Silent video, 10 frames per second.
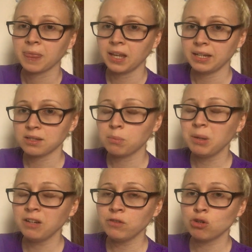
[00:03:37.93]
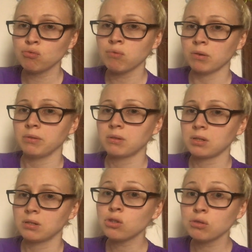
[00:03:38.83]
It's a bit of a grunt,
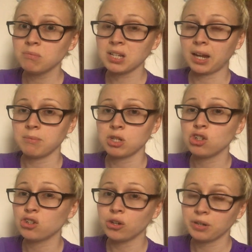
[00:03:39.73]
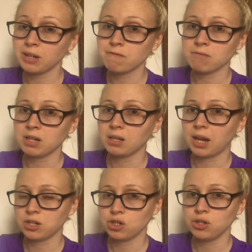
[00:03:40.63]
and sometimes you don't even
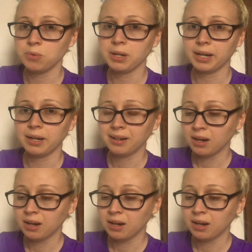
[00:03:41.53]
realise you're doing it.